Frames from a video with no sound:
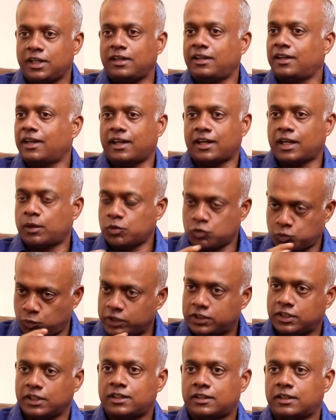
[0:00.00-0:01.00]
me and I was
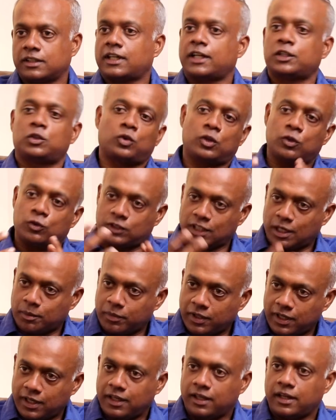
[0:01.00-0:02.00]
with it. And then I took it to
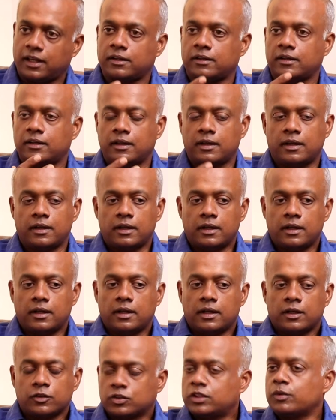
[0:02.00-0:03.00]
Tamre. And
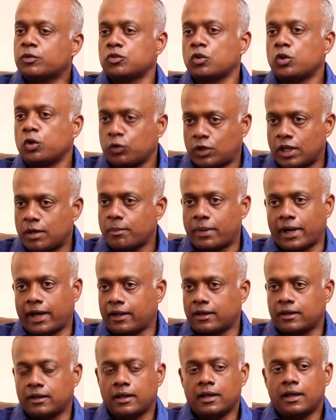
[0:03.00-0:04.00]
so there was no looking
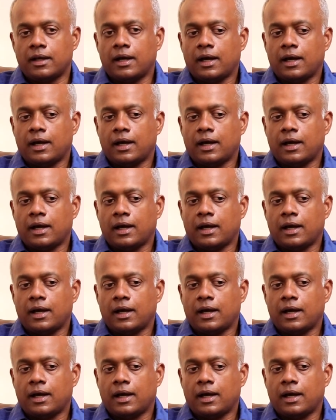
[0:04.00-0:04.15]
back.